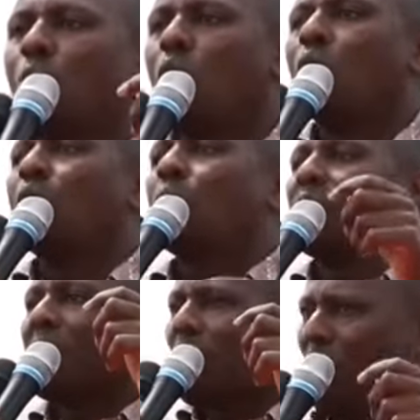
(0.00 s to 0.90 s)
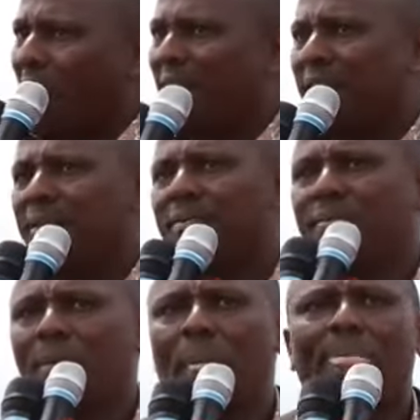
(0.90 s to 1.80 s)
to go on with their work.
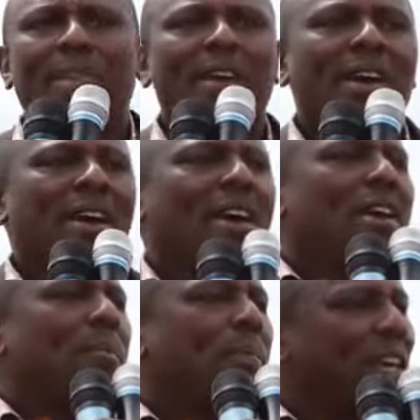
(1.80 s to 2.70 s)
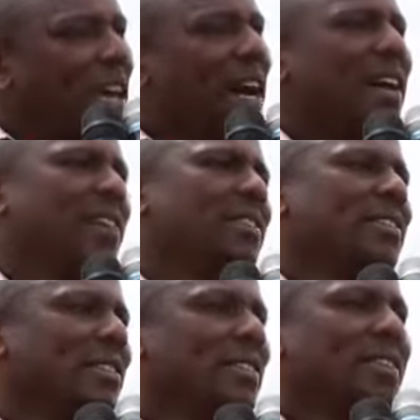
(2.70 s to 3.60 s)
Pia,
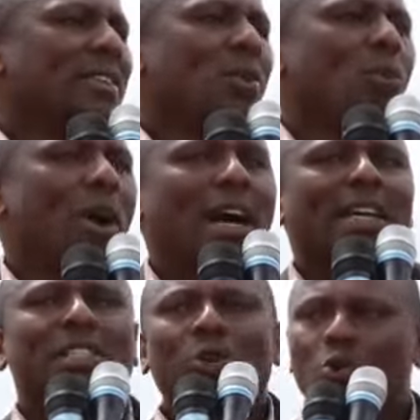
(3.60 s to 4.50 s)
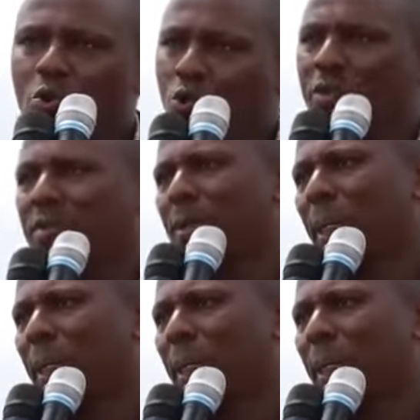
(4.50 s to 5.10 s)
wakati huu,